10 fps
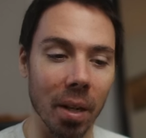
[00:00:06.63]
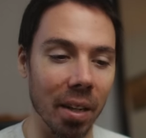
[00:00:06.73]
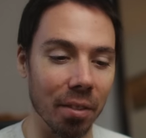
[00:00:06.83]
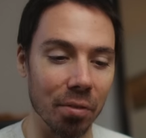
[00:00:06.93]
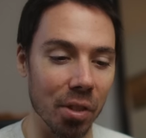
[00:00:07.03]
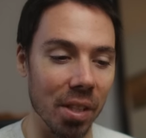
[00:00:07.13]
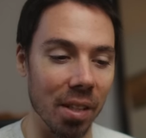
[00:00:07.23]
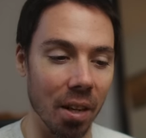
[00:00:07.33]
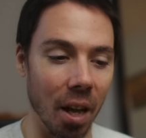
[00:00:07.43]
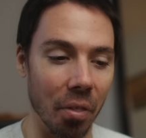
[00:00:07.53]
I have
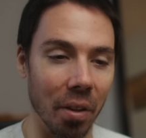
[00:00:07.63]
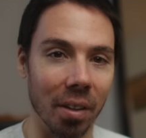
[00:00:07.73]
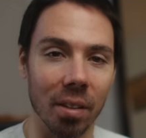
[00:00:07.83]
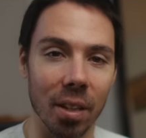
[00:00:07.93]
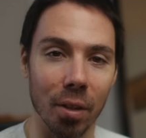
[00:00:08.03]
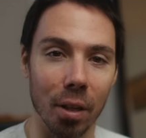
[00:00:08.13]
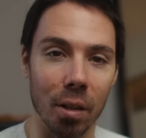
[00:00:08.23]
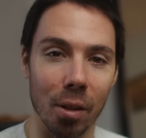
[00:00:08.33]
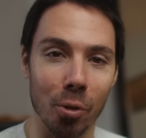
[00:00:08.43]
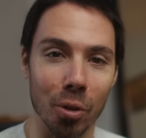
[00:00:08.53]
seen nothing even
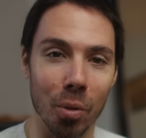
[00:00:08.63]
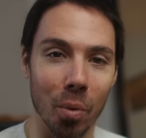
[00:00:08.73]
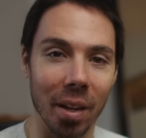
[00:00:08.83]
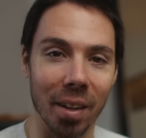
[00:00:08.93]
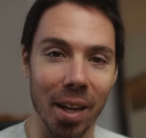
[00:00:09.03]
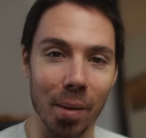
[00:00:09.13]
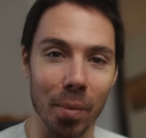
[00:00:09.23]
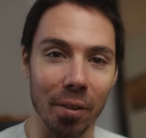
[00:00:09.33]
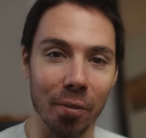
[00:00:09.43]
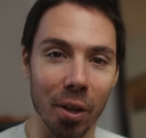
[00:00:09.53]
close to what I came
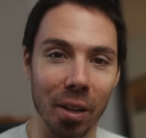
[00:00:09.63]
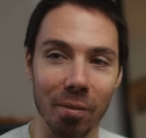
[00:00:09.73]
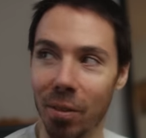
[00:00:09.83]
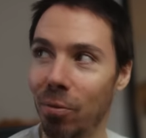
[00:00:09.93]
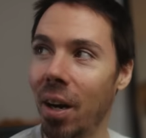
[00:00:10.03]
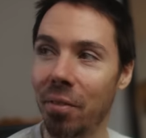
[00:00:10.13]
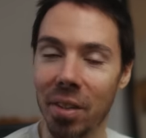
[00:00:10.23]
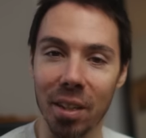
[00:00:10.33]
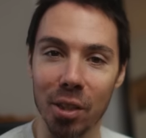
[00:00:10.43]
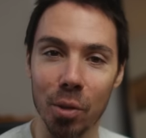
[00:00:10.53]
here for. I arrived
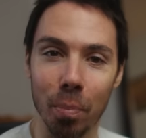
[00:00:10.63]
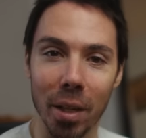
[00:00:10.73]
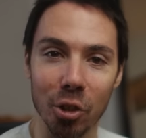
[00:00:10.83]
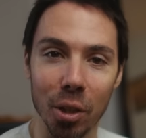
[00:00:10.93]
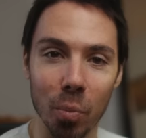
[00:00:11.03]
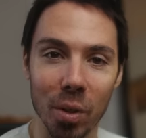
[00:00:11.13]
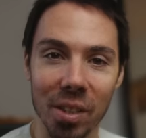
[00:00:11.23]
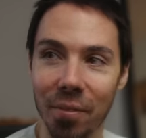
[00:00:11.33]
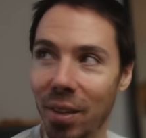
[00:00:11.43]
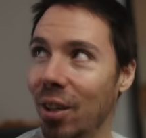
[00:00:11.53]
in a spaceship,
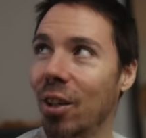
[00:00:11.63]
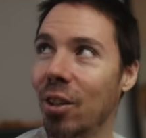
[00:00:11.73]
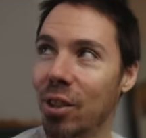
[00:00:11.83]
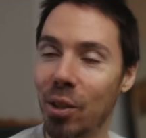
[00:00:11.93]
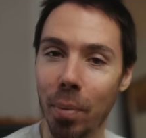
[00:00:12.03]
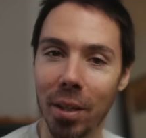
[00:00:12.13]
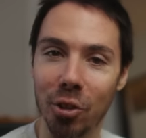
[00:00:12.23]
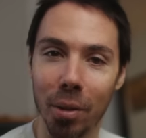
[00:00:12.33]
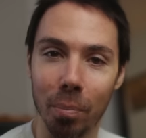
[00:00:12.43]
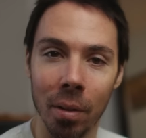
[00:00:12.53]
wasn't even a good
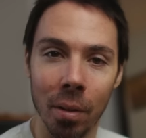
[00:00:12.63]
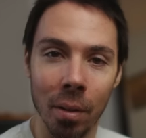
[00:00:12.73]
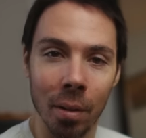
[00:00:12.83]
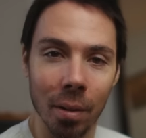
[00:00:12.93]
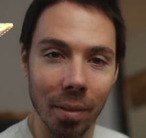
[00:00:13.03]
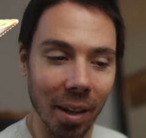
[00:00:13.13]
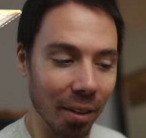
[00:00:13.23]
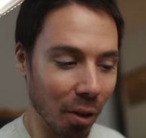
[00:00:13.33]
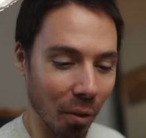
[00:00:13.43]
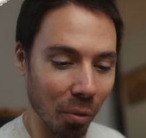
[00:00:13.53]
spaceship. I
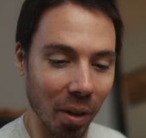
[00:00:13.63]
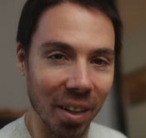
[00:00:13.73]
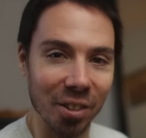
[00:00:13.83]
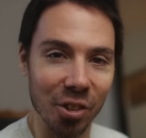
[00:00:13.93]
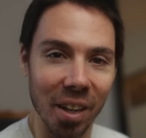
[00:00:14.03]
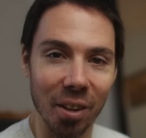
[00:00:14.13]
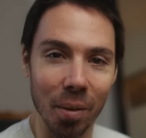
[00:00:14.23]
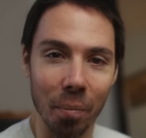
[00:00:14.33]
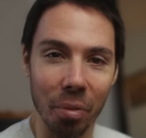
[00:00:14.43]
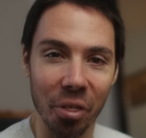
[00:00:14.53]
have arthritis now,
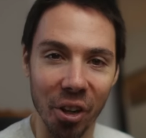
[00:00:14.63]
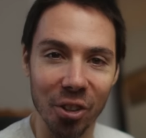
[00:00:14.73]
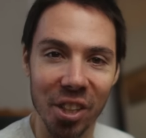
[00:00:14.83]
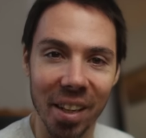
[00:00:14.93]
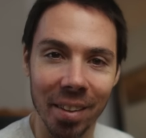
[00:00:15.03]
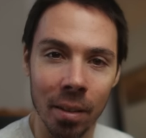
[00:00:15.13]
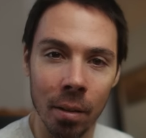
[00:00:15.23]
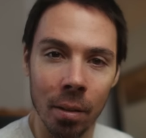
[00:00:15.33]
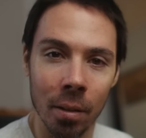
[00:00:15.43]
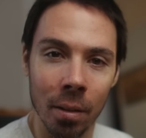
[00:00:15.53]
and I'm thirsty.
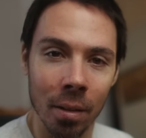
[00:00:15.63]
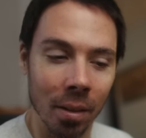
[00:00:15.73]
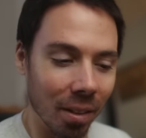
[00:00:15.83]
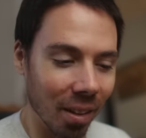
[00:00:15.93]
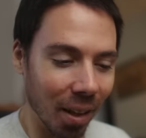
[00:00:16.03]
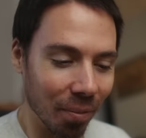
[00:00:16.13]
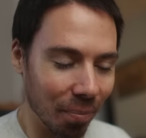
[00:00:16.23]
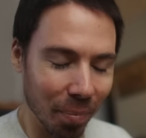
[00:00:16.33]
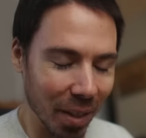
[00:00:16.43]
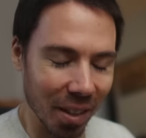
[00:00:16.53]

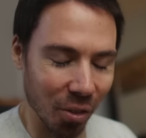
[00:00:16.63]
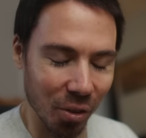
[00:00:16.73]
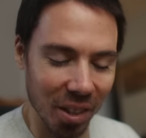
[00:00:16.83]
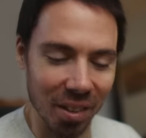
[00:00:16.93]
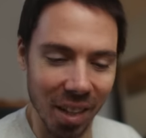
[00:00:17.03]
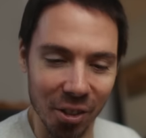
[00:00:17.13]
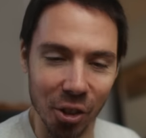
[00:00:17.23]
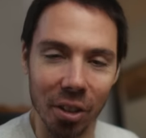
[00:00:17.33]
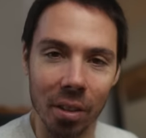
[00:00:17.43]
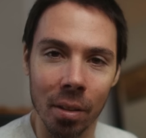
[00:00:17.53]
I've been in through the
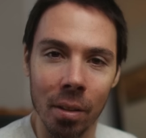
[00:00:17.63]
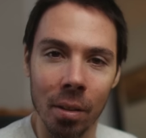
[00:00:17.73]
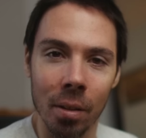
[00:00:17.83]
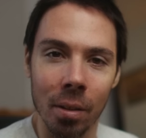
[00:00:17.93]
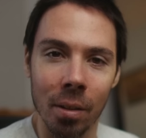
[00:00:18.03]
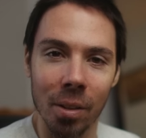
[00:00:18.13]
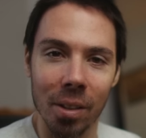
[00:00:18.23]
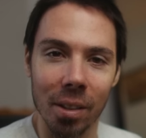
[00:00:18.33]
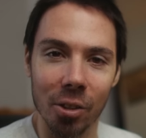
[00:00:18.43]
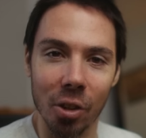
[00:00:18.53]
desert.
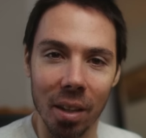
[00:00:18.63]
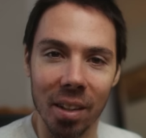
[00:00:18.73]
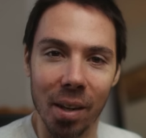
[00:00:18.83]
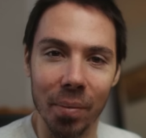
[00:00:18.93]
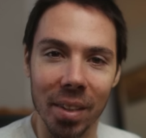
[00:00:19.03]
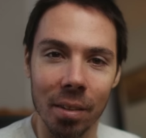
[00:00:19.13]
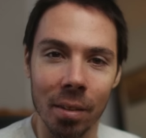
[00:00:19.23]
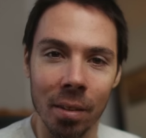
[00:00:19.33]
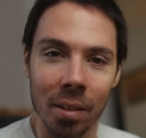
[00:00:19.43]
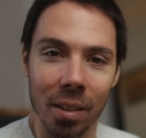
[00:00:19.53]
It's not coming.
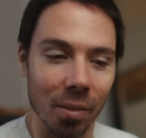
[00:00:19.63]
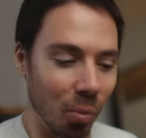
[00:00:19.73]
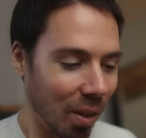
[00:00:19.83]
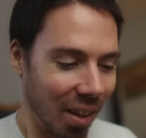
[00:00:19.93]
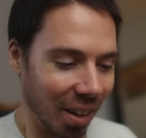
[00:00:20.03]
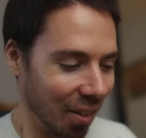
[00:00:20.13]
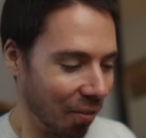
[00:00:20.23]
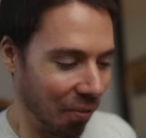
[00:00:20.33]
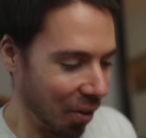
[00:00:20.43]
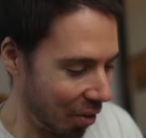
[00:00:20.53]
We're getting
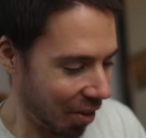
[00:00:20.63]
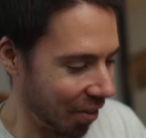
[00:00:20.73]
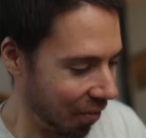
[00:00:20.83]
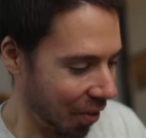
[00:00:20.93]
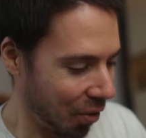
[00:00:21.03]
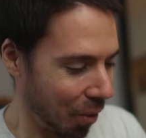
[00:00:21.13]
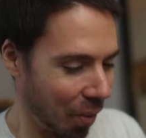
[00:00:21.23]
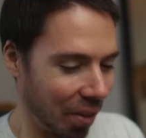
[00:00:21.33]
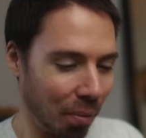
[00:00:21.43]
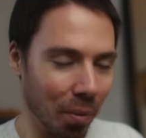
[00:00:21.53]
further and further
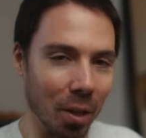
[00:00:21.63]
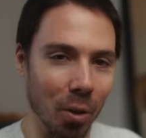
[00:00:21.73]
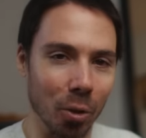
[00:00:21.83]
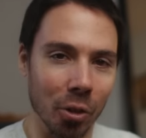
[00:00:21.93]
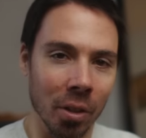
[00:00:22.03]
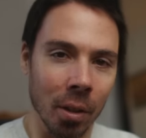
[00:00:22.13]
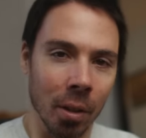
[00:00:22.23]
away from the goals.